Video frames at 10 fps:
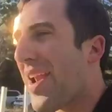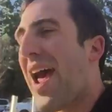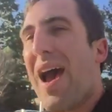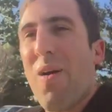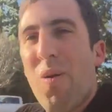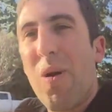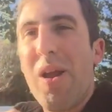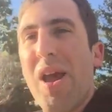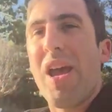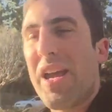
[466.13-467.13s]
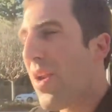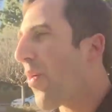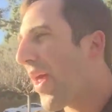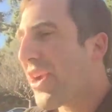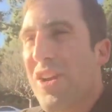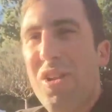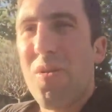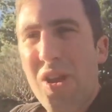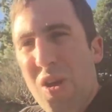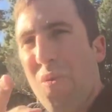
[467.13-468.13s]
now, or you know what I could
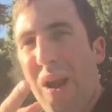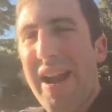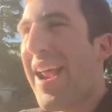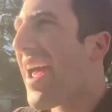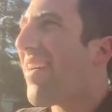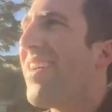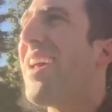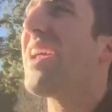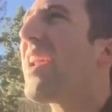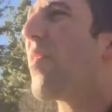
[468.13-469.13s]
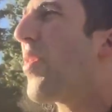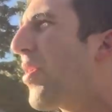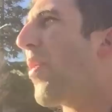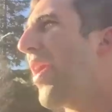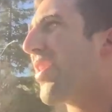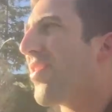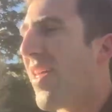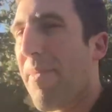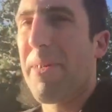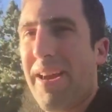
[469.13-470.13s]
do to you right now. You don't really want to do
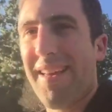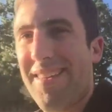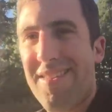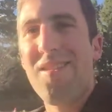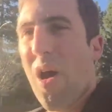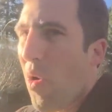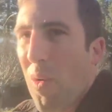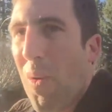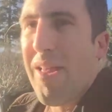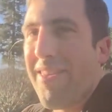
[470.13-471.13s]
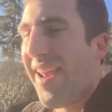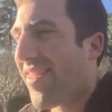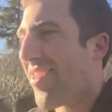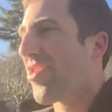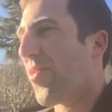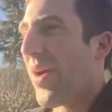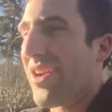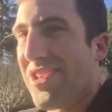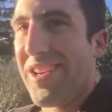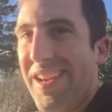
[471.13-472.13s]
that, because no one wins in that
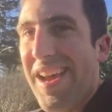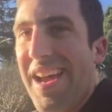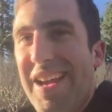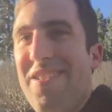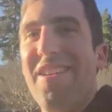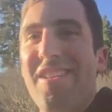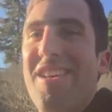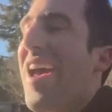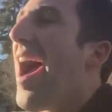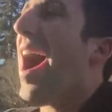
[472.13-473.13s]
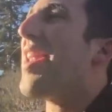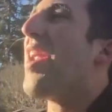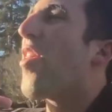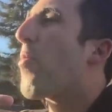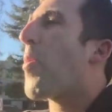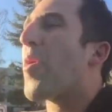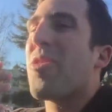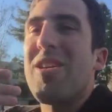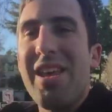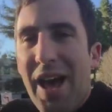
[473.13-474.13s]
situation. You're just another
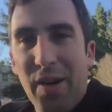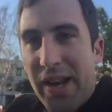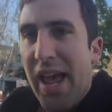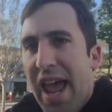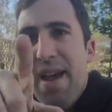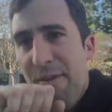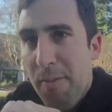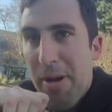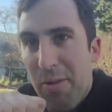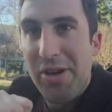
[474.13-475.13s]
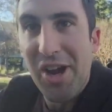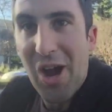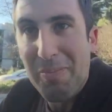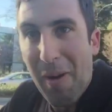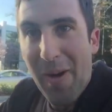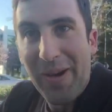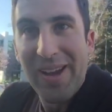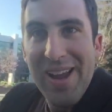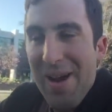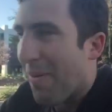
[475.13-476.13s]
person yelling. You ever been to a dog
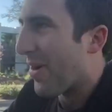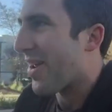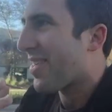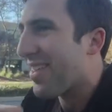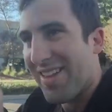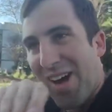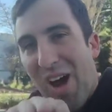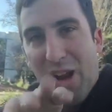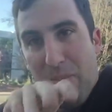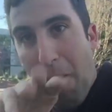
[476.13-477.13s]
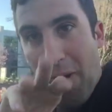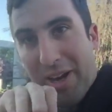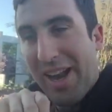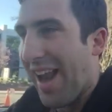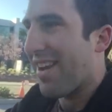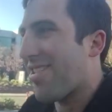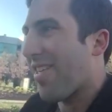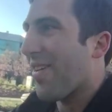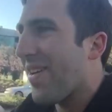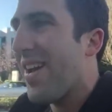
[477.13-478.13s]
park where you see the dogs barking at each
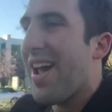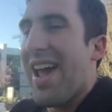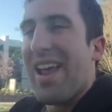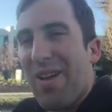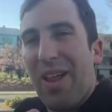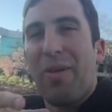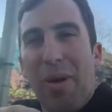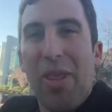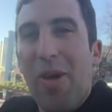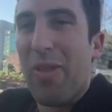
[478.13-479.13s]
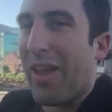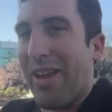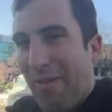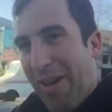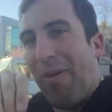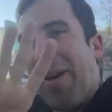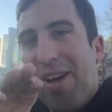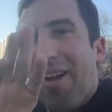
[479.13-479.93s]
other? You're like one of those, like when one